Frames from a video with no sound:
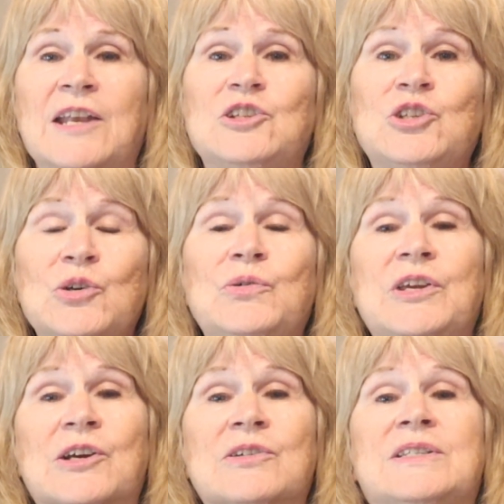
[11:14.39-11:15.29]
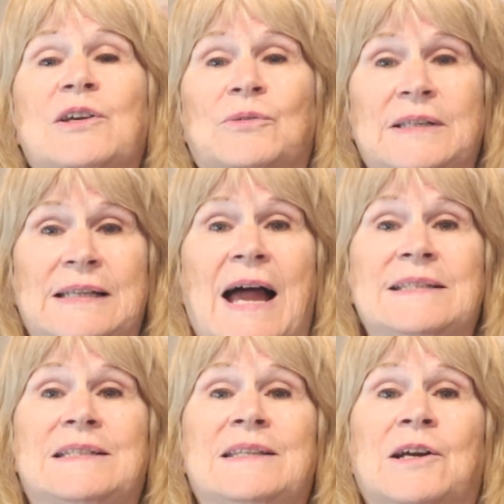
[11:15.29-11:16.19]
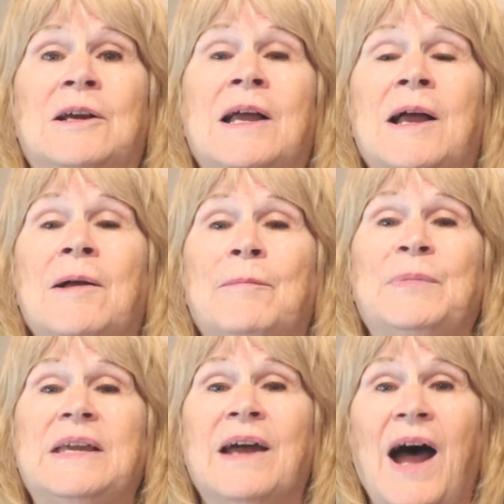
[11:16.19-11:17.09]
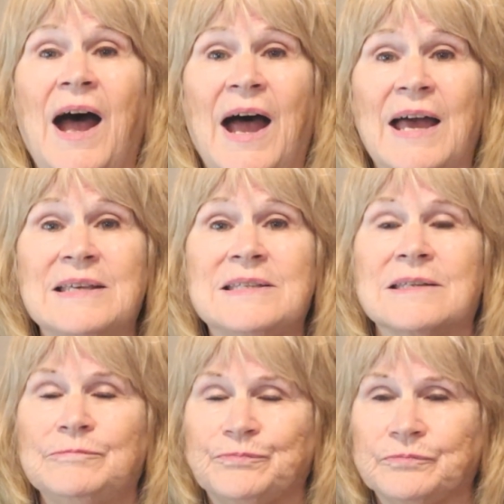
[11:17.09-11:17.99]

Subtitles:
and 2 years he only lasted there because,